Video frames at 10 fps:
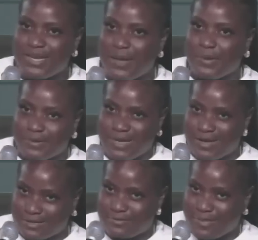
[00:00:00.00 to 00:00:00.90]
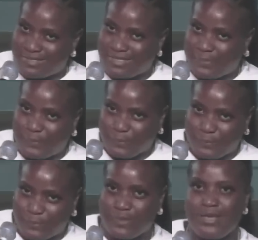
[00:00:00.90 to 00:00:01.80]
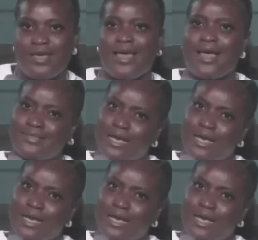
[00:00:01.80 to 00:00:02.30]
praying about asthmatic people.